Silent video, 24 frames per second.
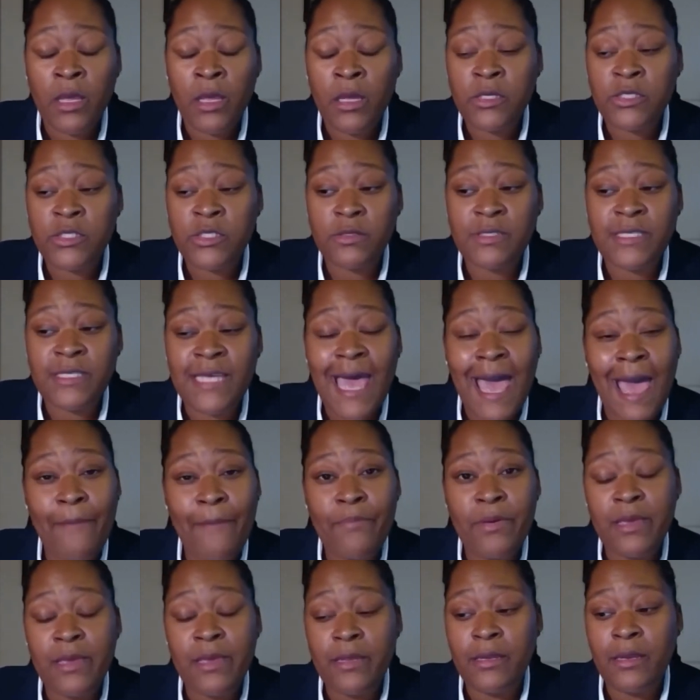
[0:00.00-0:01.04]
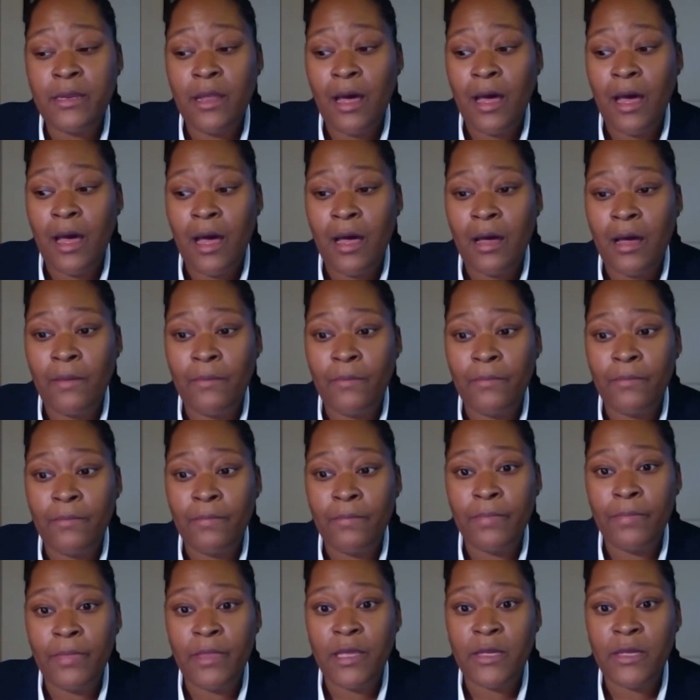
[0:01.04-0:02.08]
So tap in
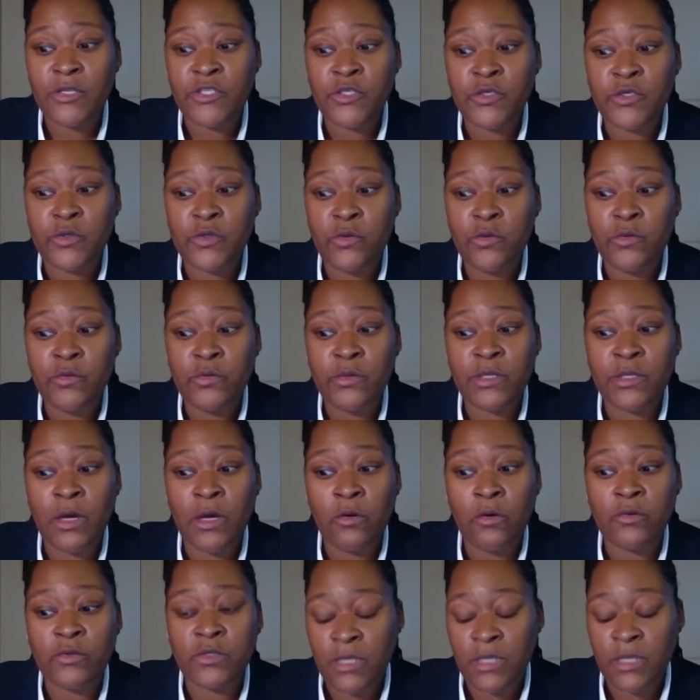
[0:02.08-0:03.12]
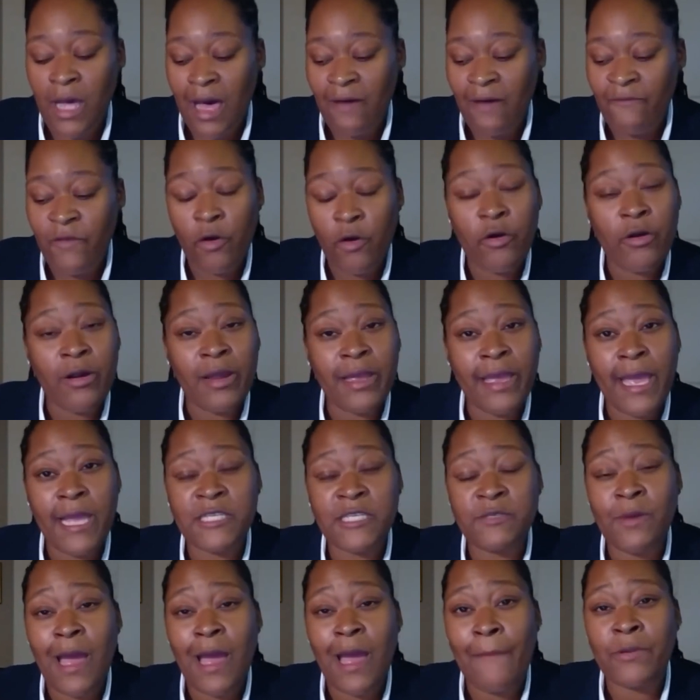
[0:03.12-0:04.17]
to those voter
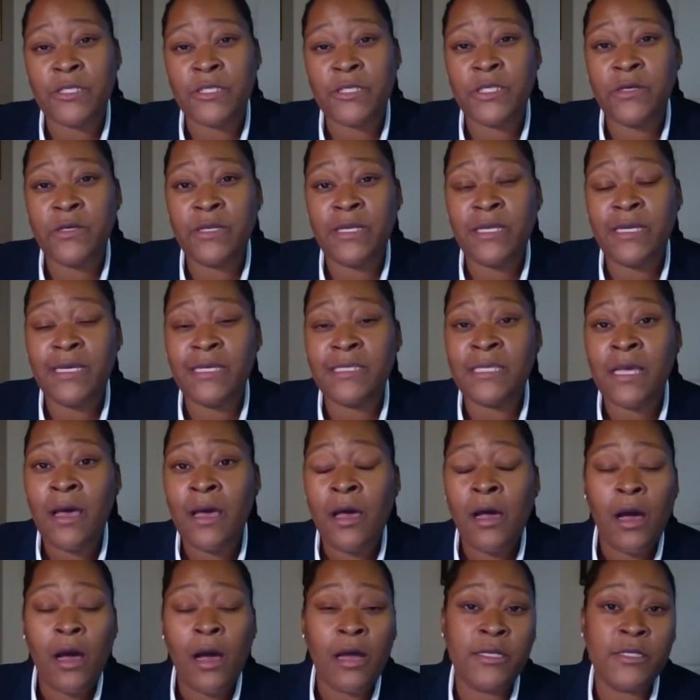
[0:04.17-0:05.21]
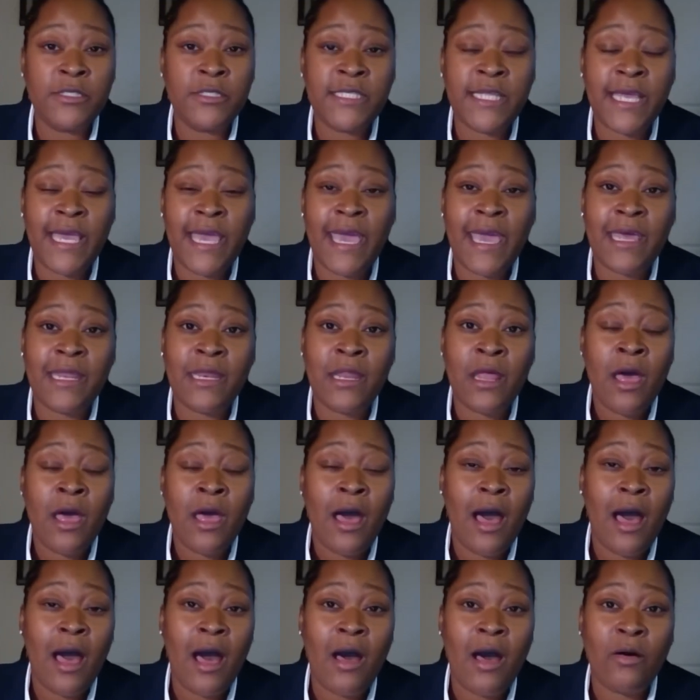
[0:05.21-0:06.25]
engagement opportunities, understand
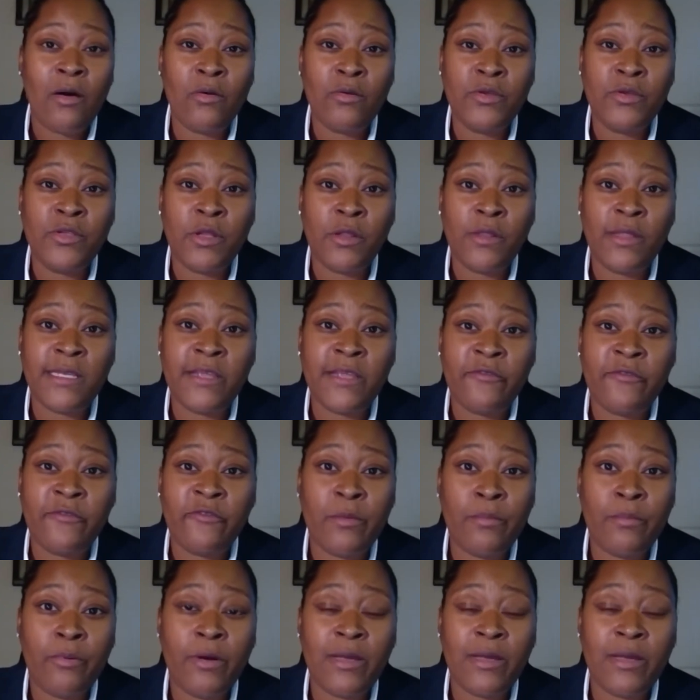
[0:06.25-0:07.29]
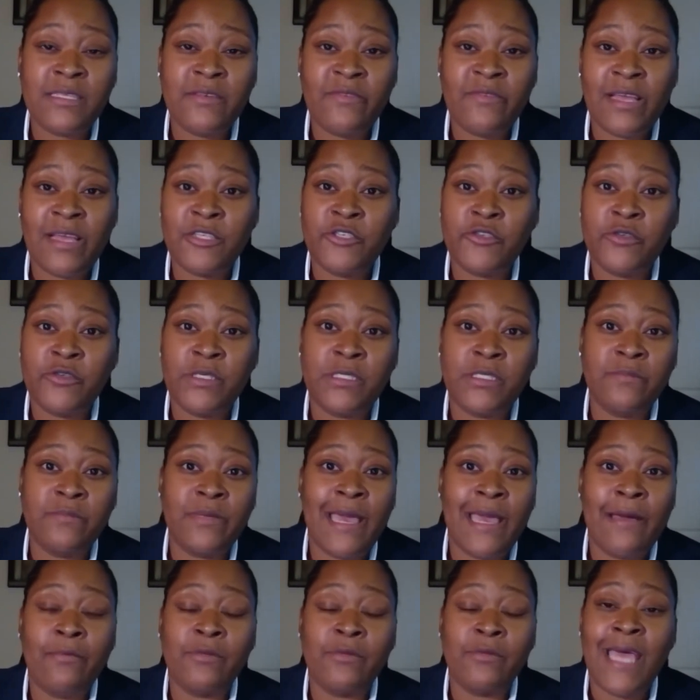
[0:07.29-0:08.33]
the different points of entry to be
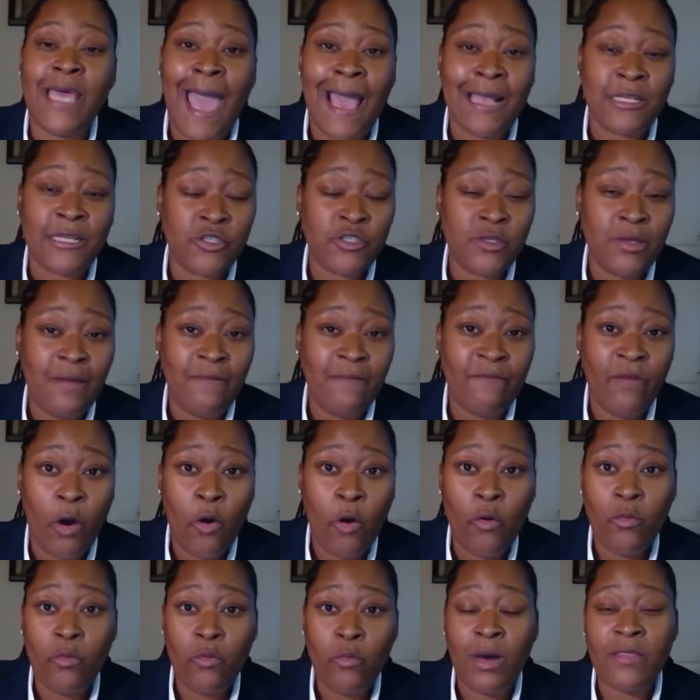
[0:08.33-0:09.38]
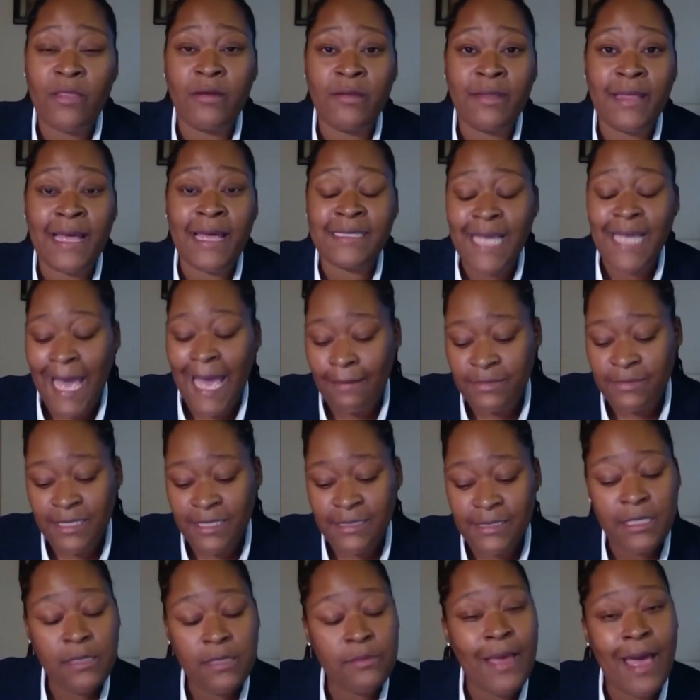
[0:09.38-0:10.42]
able to actually vote, whether that's
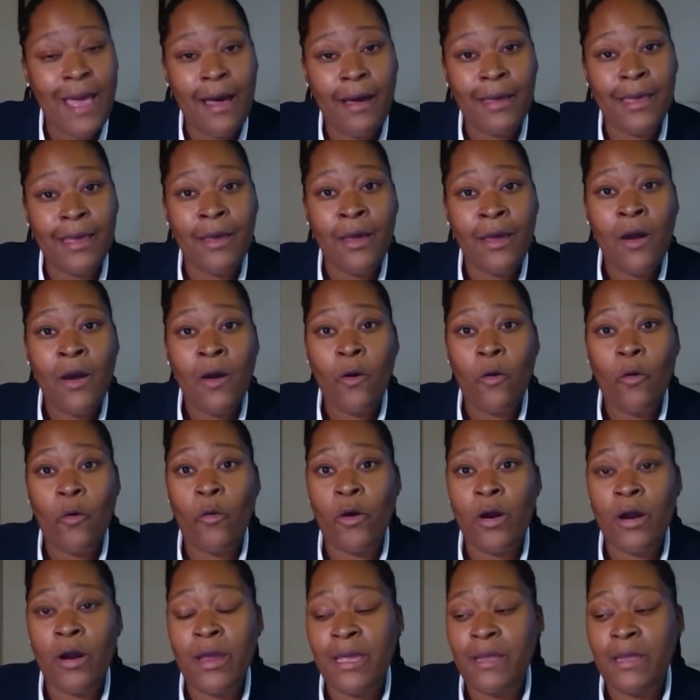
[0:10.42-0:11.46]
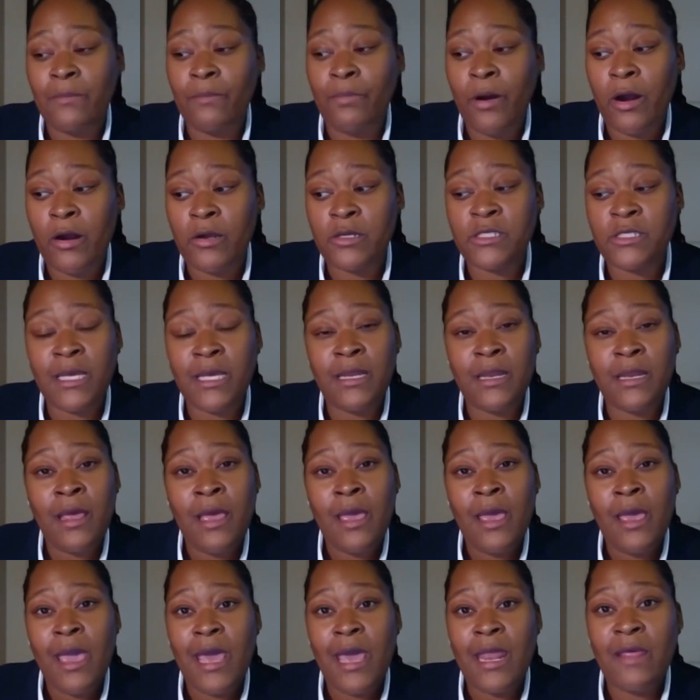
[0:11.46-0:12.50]
absentee ballot or in person.
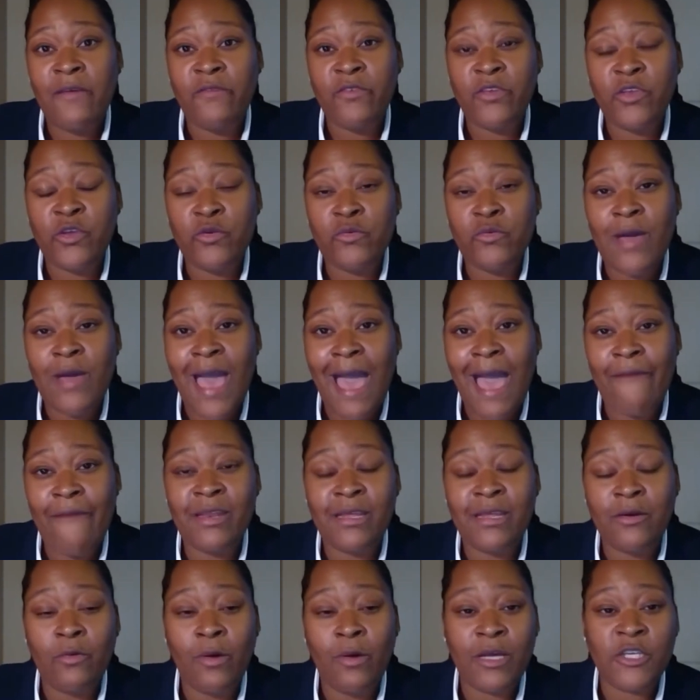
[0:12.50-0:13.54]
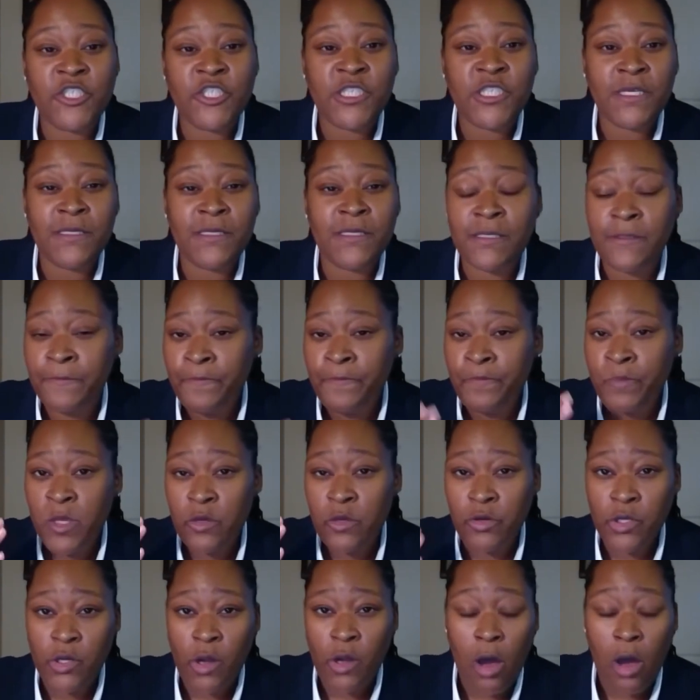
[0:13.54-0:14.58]
And if you have any questions, you
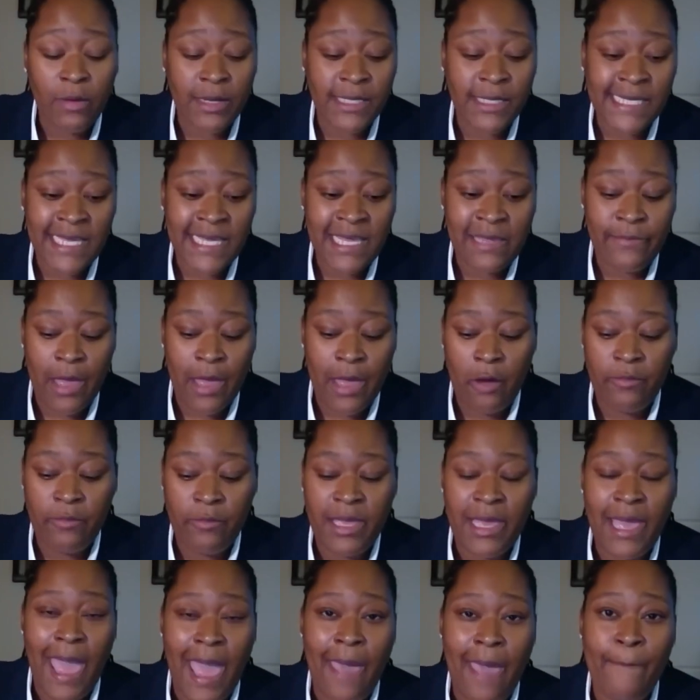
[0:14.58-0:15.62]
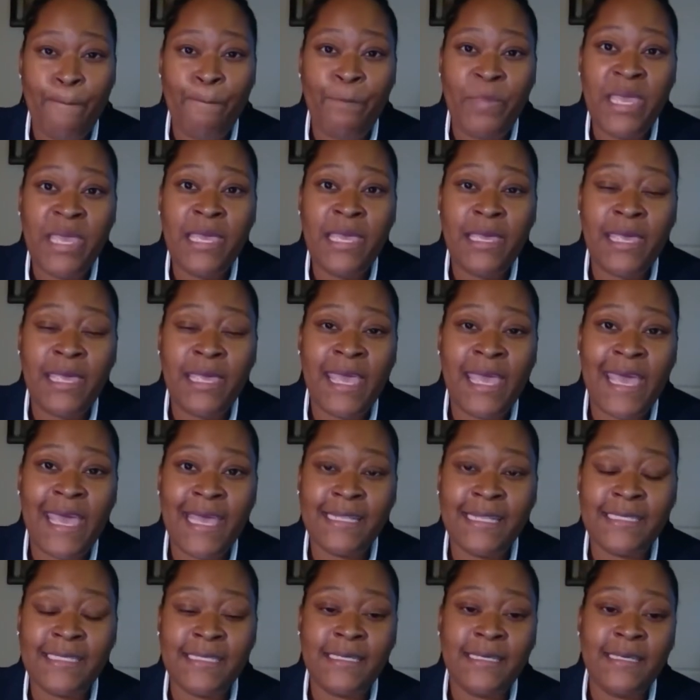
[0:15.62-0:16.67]
can always email me at
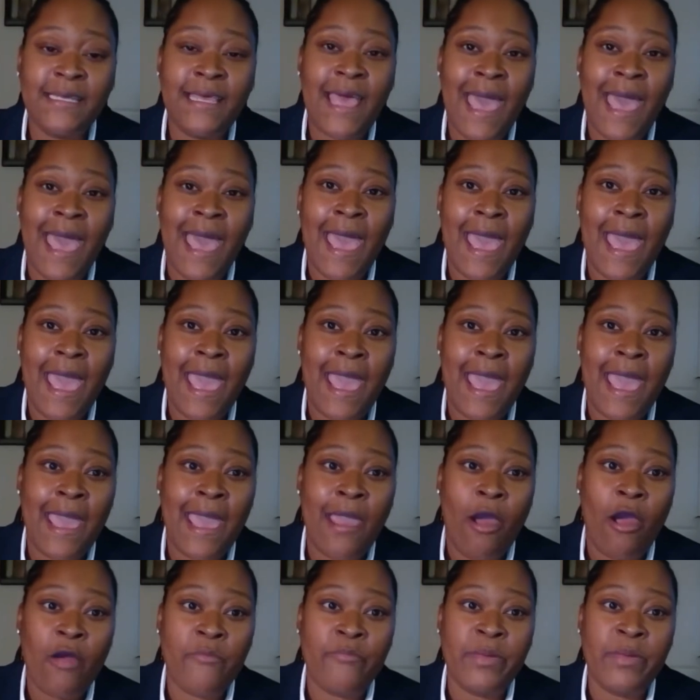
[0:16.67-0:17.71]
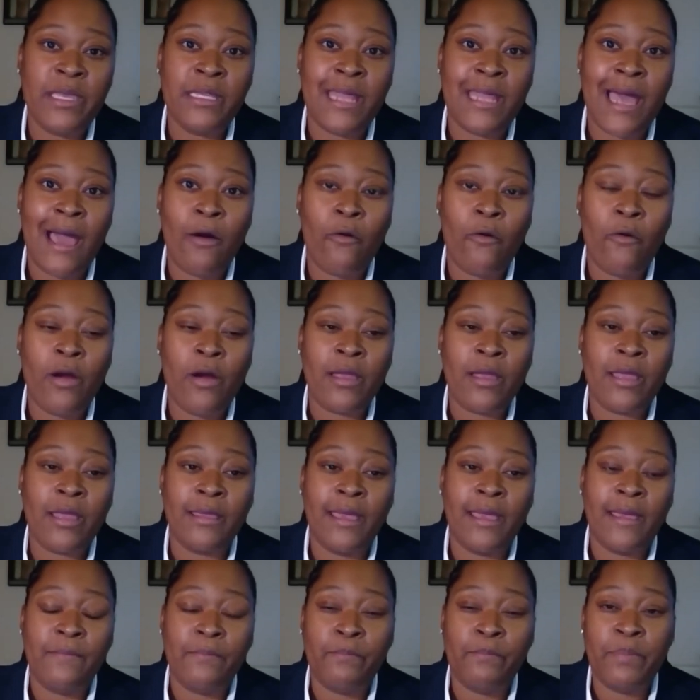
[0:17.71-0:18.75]
bkit@aarp.org.
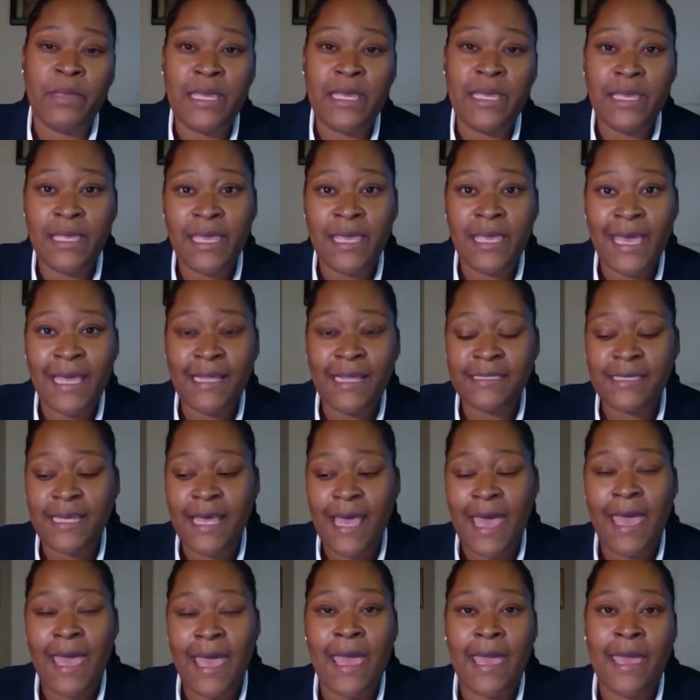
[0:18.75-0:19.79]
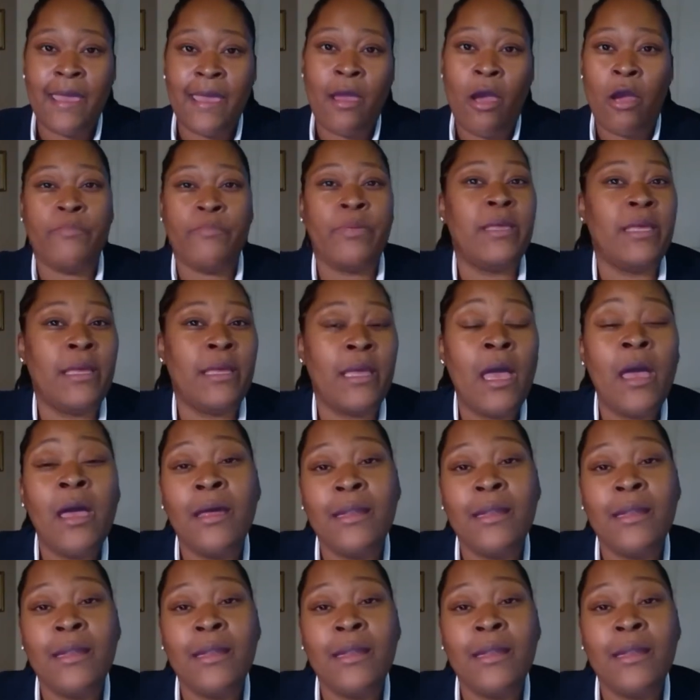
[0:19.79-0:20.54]
Again, bkit@aarp.org.